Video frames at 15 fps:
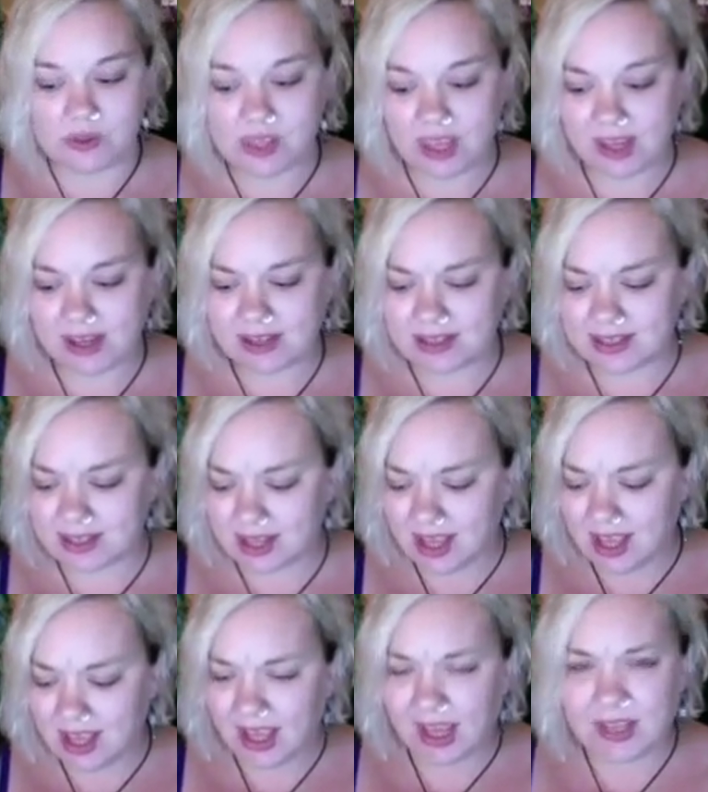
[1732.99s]
things,
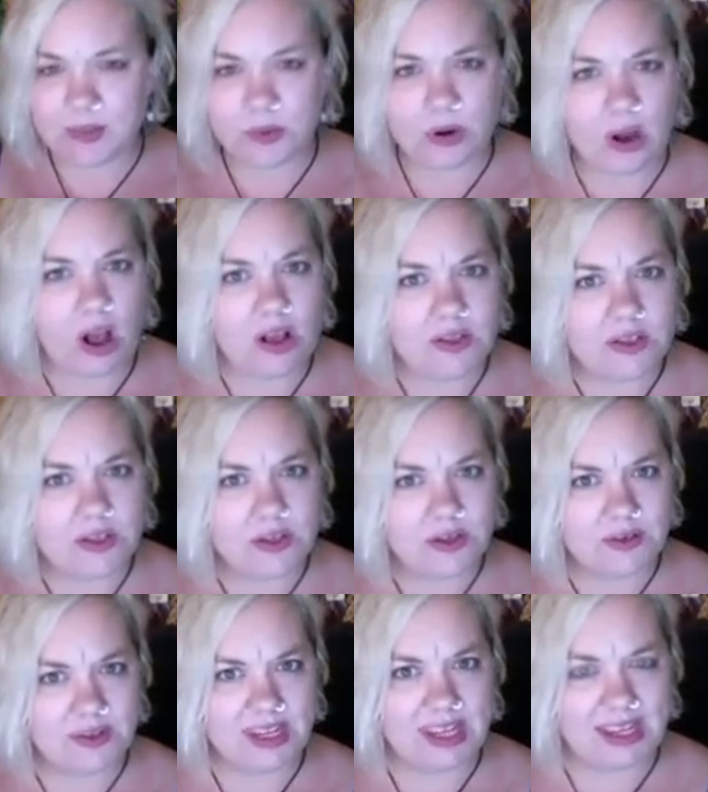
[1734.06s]
because we're all so
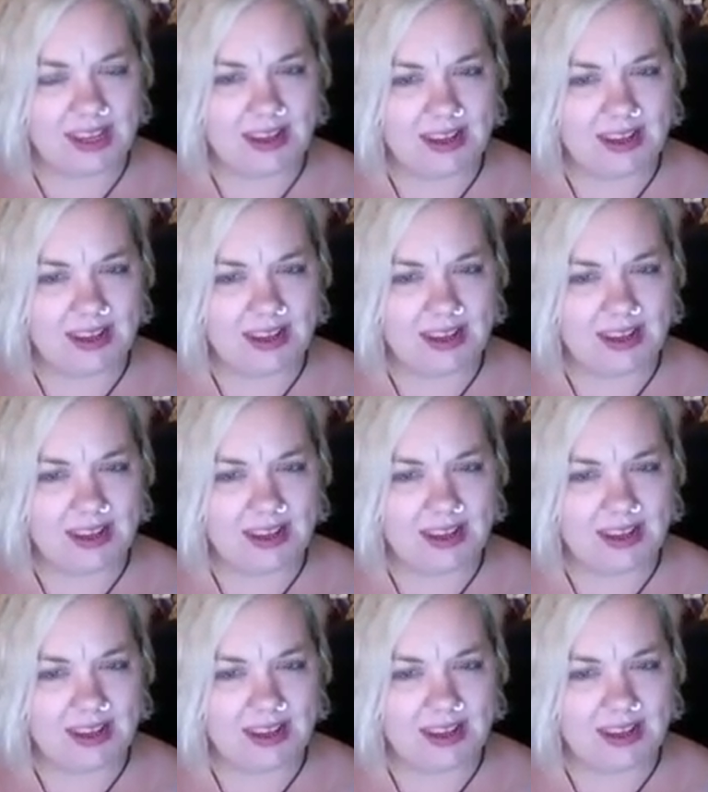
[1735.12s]
unique,